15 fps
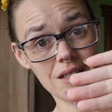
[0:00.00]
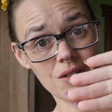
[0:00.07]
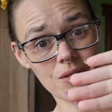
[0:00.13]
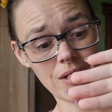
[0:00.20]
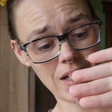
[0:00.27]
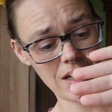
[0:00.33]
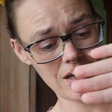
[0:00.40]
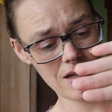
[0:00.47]

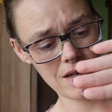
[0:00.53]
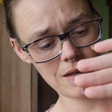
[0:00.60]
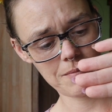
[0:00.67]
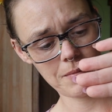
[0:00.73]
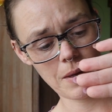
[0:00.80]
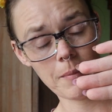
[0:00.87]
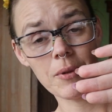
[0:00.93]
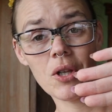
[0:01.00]
Okay,
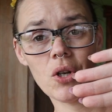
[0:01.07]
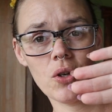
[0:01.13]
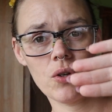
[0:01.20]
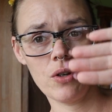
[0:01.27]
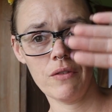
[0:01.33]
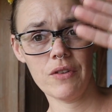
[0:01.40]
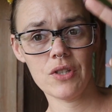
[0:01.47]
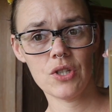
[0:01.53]
I'm a little
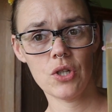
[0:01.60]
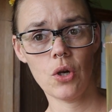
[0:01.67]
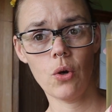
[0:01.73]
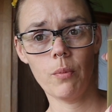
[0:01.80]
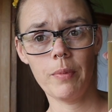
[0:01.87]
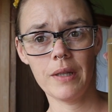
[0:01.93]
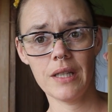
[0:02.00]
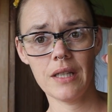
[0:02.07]
nervous to
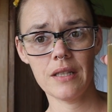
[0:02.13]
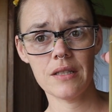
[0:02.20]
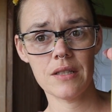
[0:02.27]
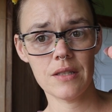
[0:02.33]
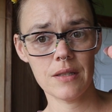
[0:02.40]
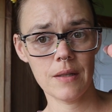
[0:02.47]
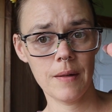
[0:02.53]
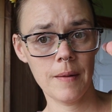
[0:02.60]
open
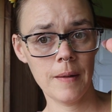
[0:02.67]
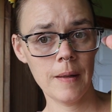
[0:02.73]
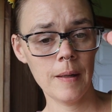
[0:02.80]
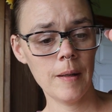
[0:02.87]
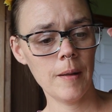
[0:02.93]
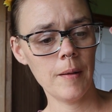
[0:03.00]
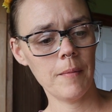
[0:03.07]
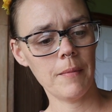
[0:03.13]
this,
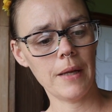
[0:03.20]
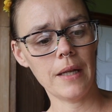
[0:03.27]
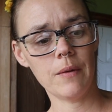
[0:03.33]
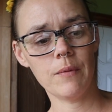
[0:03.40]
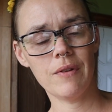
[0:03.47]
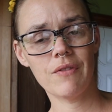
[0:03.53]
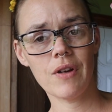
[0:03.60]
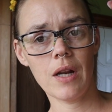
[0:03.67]

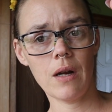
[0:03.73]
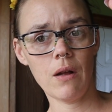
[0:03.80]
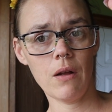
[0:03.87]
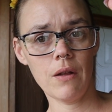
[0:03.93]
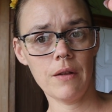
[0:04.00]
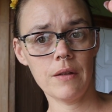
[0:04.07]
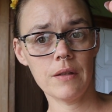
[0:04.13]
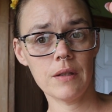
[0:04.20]
but we've got
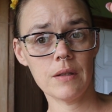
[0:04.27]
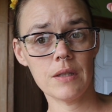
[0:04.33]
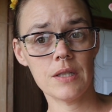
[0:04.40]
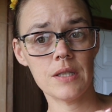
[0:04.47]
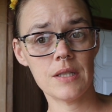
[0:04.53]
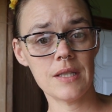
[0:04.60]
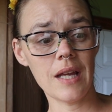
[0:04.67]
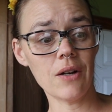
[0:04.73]

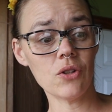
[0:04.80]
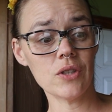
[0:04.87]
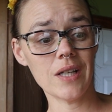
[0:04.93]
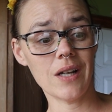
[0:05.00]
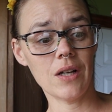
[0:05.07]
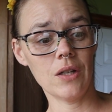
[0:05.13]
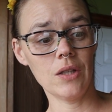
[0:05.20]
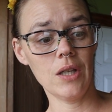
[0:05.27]
it's settled
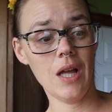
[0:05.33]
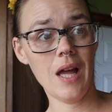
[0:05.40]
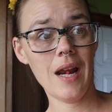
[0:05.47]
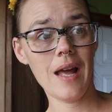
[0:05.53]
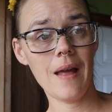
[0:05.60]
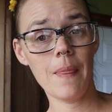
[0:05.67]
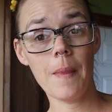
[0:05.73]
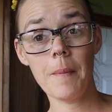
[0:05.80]
a
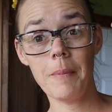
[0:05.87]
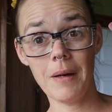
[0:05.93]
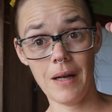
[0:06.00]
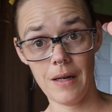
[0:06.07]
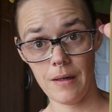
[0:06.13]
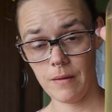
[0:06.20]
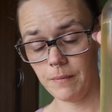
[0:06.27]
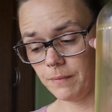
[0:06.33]
lot at the
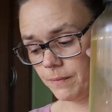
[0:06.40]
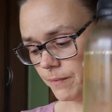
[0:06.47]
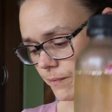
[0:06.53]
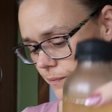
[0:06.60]
bottom.